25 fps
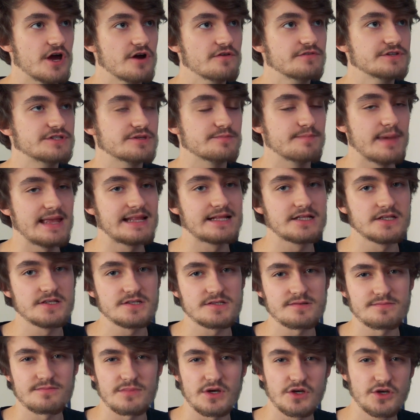over to
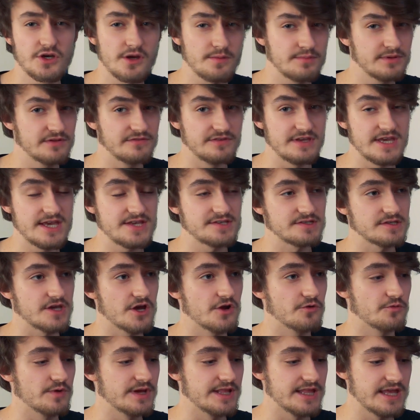mentalism, a couple of years
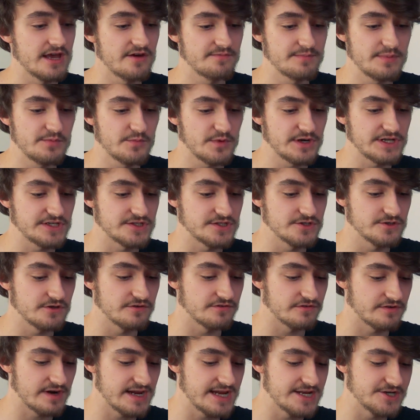ago really, I've been wanting to do
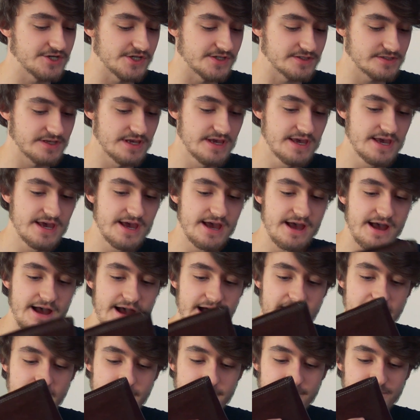it for ages,
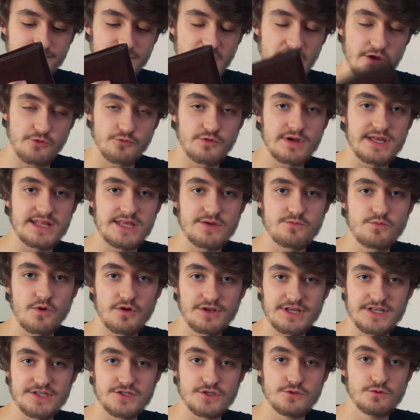I really
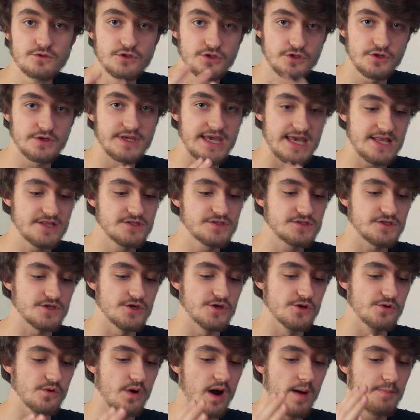wanted to look
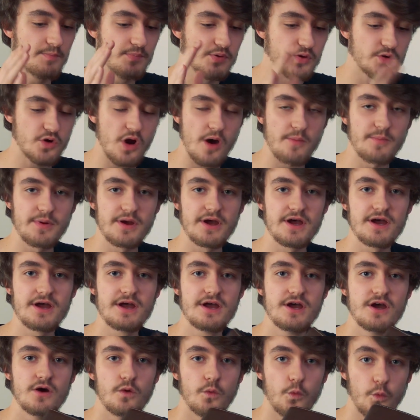into a proper
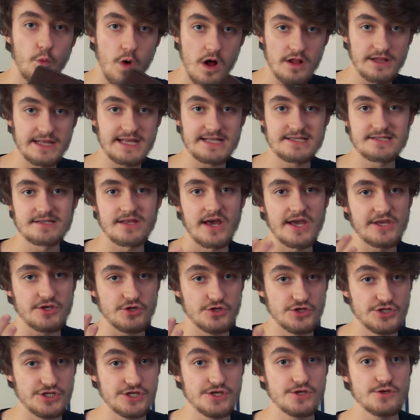wallet that I
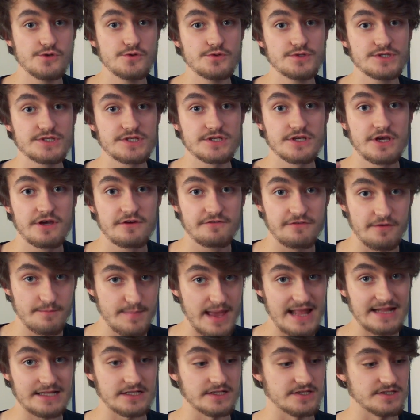could use for
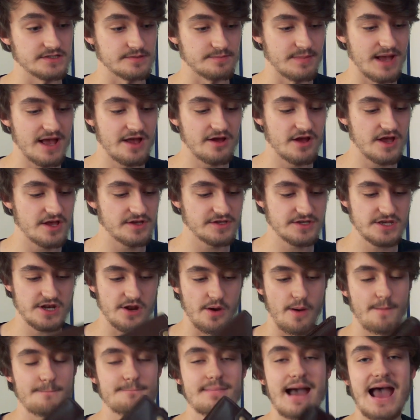mentalism, you
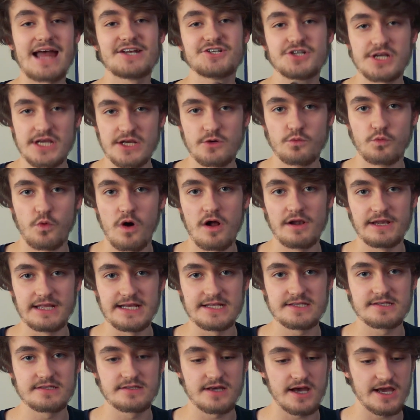know, a magic
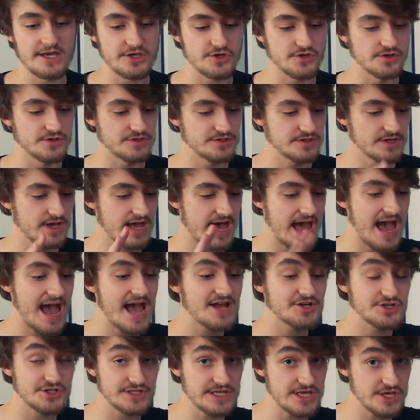wallet that I could
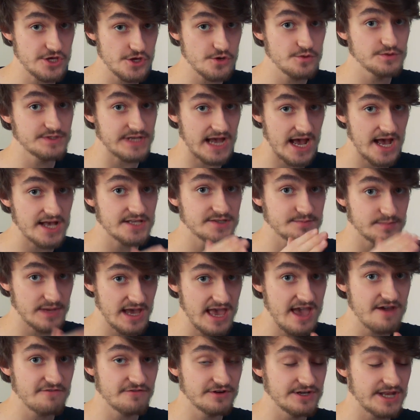actually use as
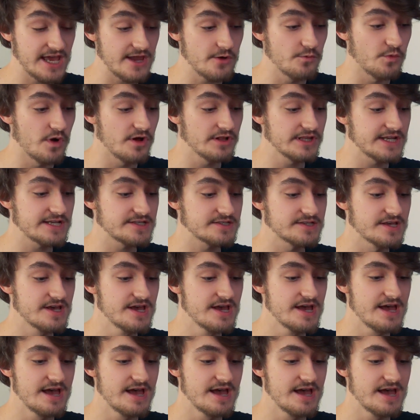my everyday wallet,